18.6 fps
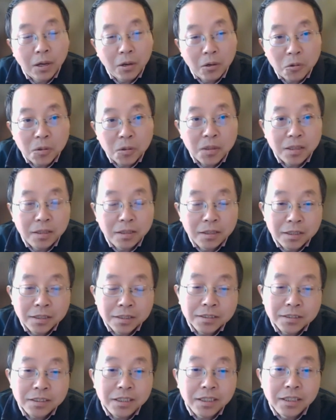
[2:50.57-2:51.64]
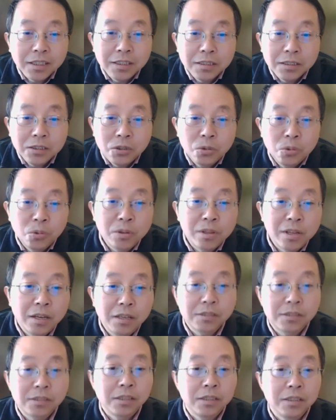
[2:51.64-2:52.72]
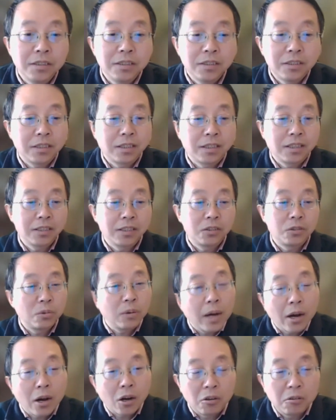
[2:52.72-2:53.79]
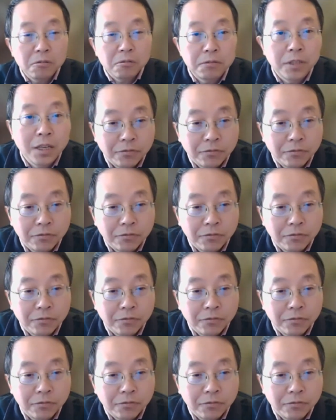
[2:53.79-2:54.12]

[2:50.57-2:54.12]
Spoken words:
Well, then in 2012,